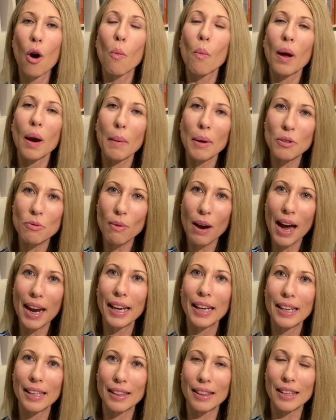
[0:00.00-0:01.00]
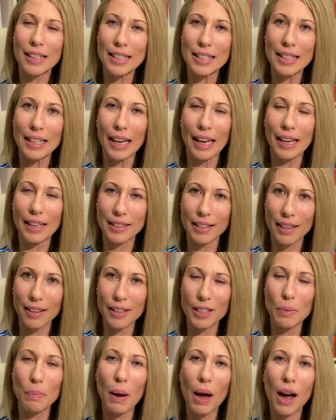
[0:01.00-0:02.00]
when I was writing this scene set at
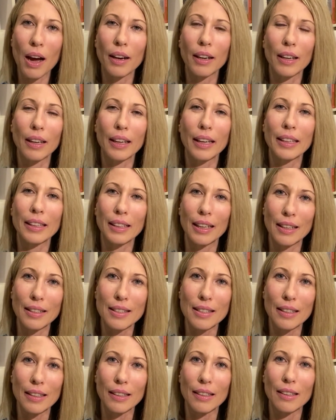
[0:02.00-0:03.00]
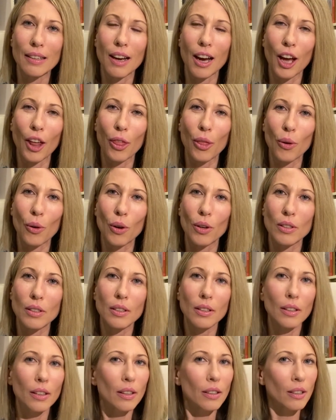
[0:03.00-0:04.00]
this party in London, I
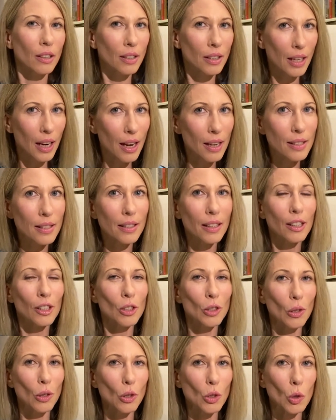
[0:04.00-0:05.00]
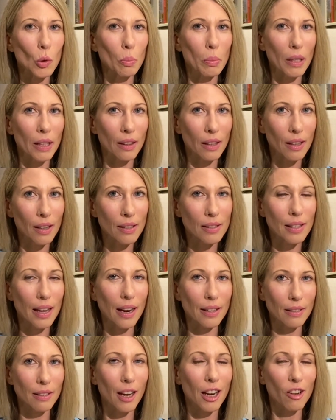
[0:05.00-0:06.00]
thought D'arcy and Josh would be the
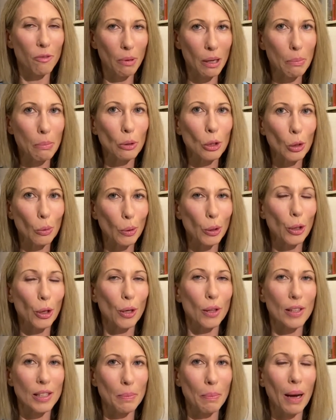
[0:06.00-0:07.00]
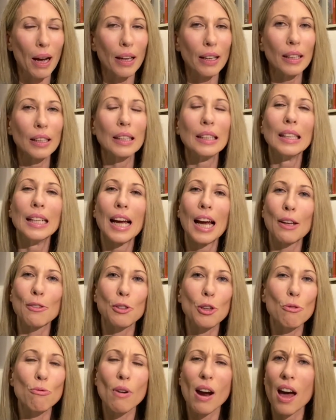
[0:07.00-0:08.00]
exact kind of people who would go to this party. And
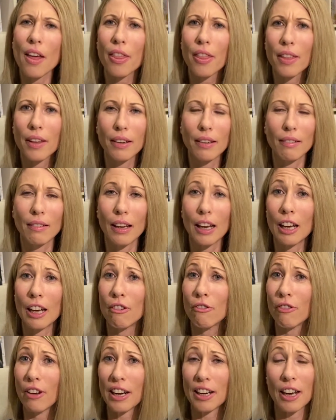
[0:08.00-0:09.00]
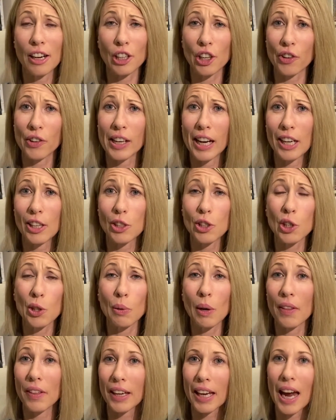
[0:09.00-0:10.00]
so rather than invent and create two
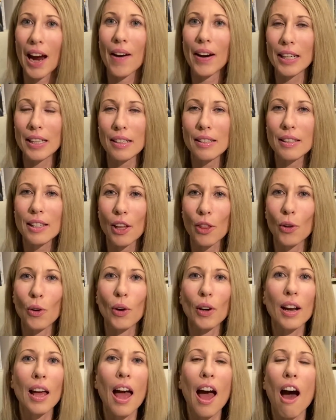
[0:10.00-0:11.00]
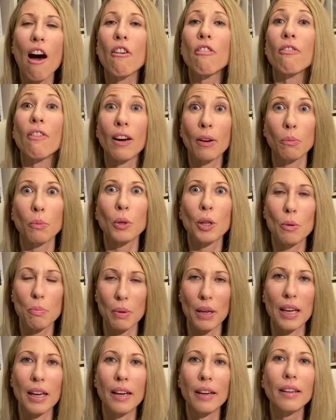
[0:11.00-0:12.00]
other characters, I thought how fun would it
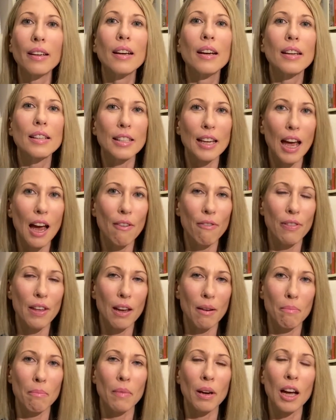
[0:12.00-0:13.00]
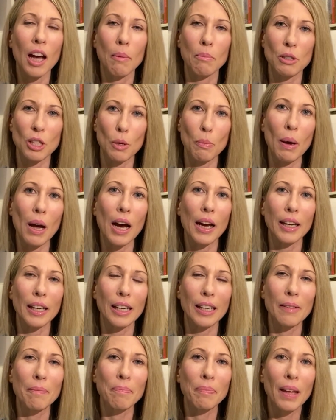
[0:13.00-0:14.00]
be to have them come to the
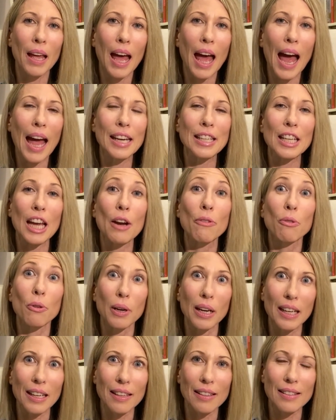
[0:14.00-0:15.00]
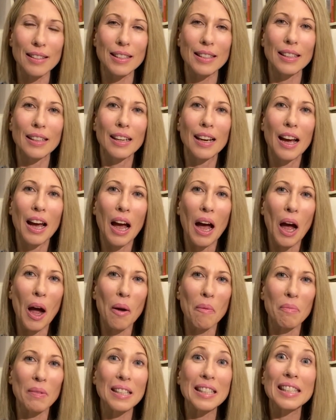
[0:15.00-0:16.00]
party and to have readers
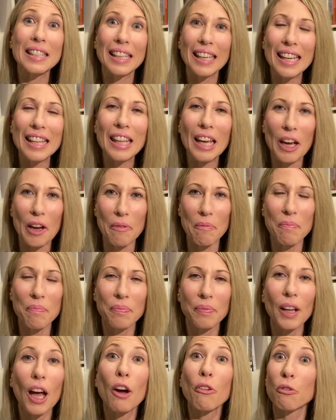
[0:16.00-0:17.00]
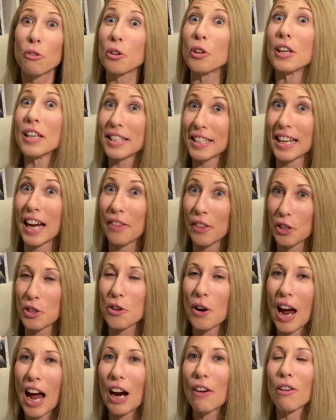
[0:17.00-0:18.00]
um, see them a few years down the
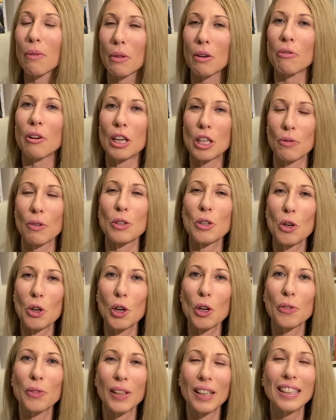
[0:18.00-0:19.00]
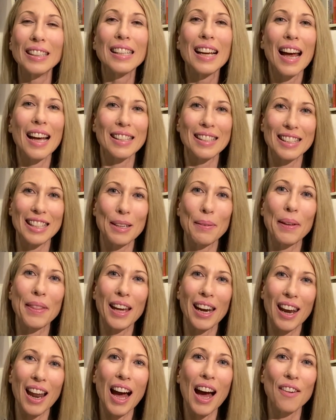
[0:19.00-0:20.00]
track from The French Photographer and see where
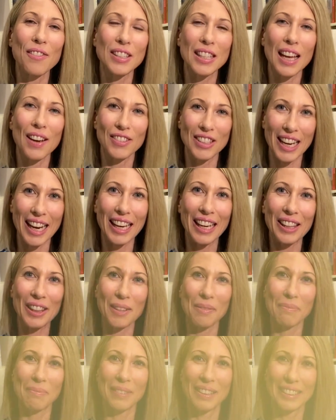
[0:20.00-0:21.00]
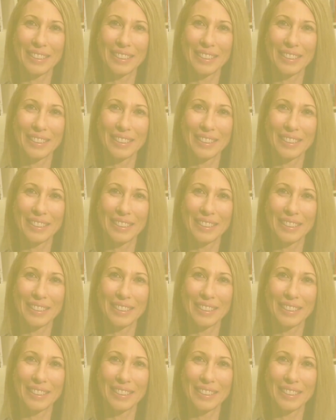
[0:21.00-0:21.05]
their lives have taken them.